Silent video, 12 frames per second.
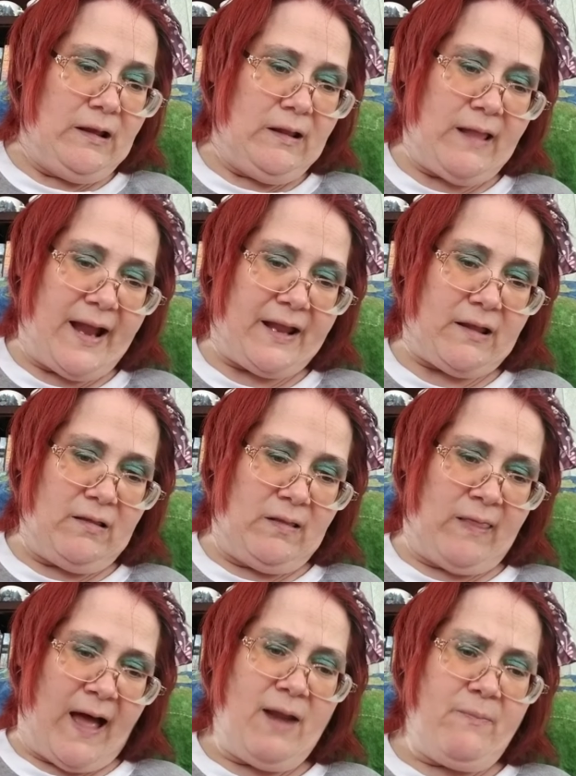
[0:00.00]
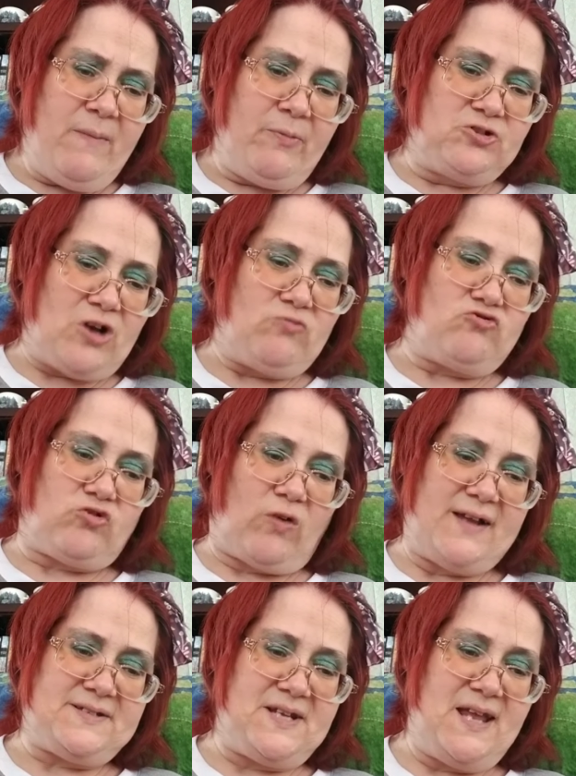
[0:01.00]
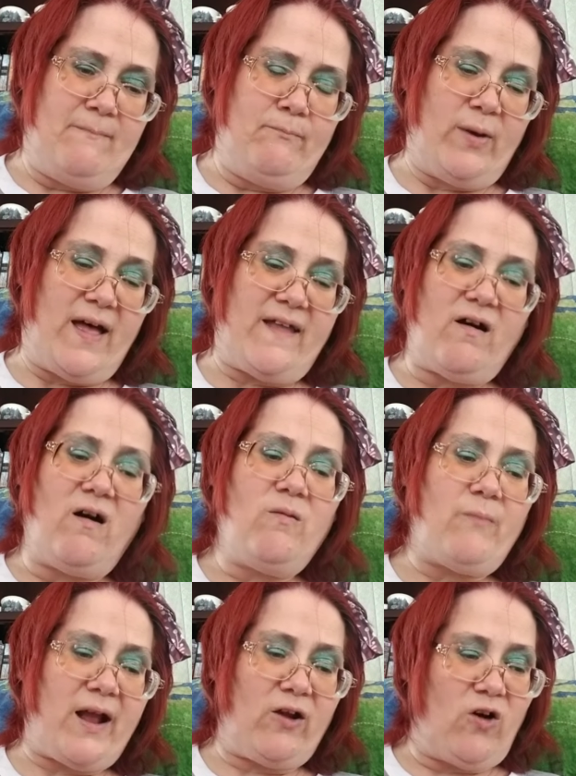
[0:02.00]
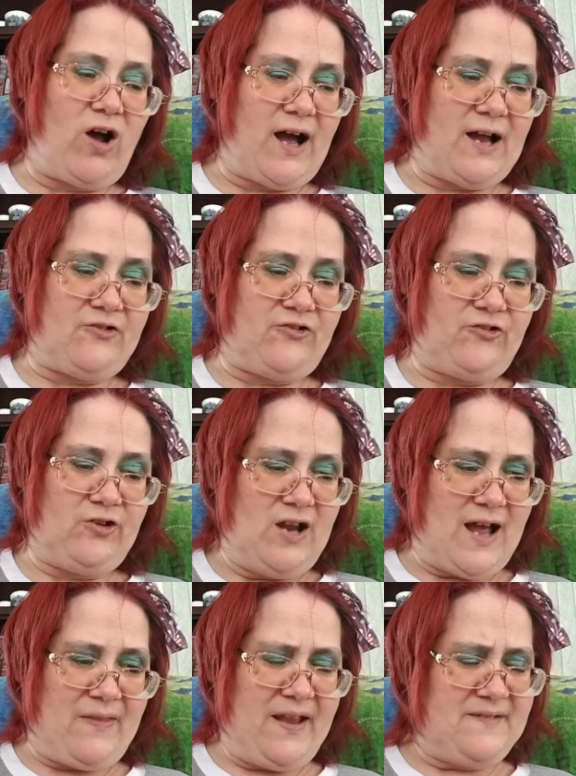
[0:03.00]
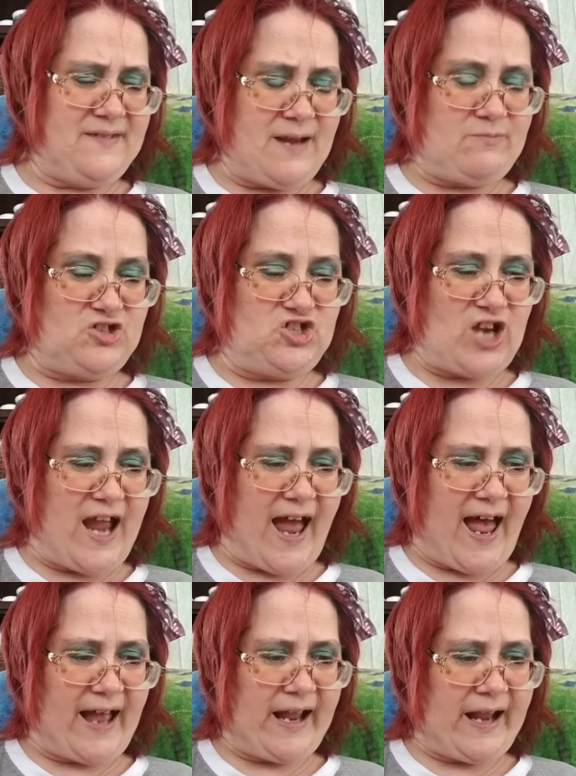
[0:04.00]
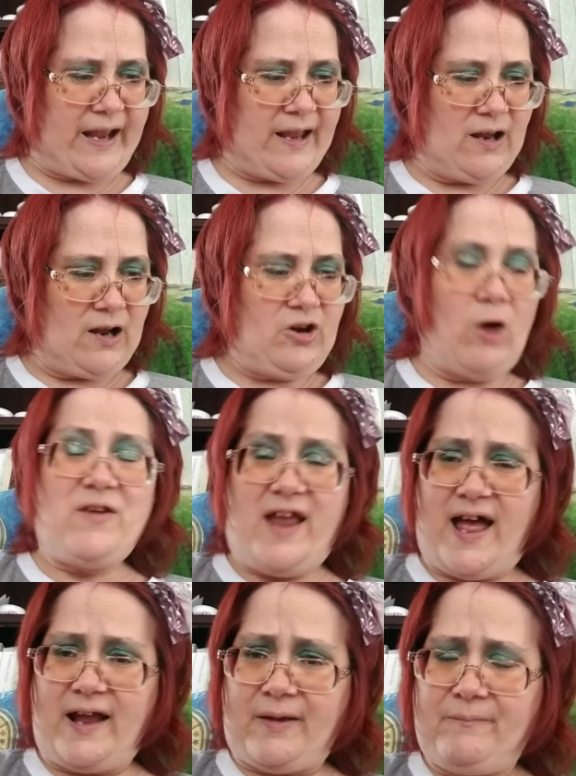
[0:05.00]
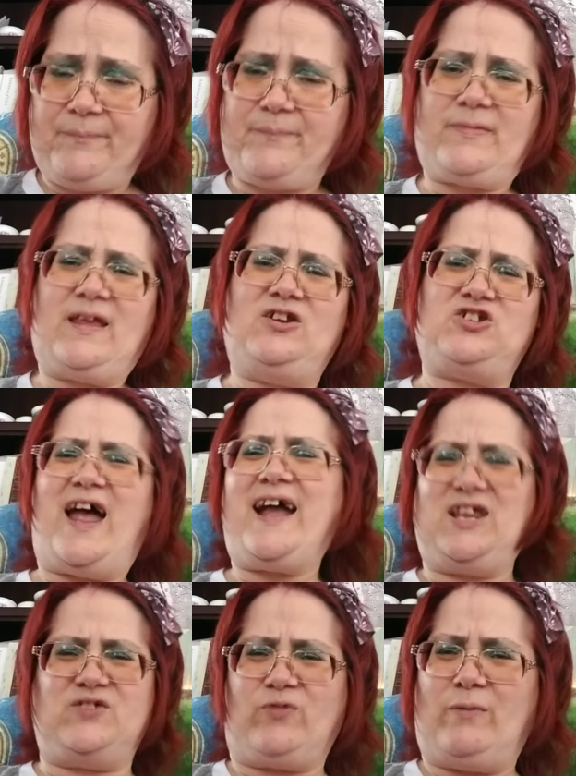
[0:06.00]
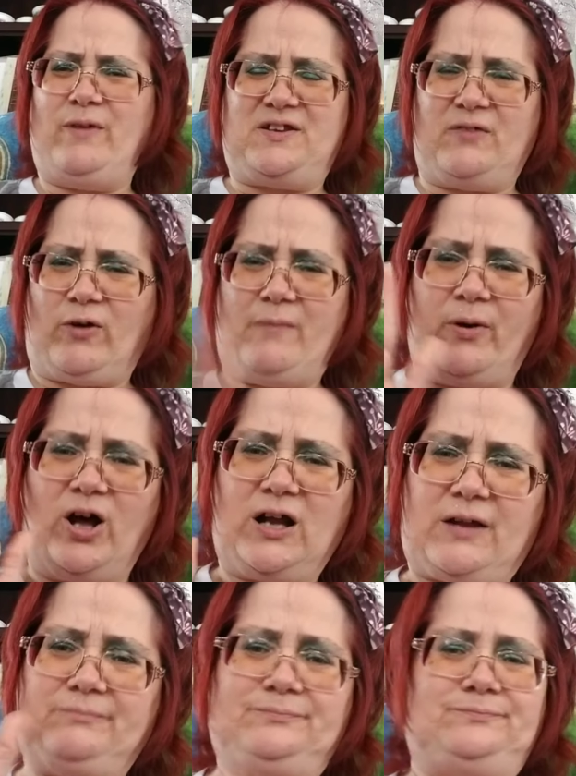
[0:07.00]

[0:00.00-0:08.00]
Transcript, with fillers: Like, a lot of people don't trust him, but oh my gosh. I think his name's Jack. No, Nick. Jack is from a different book.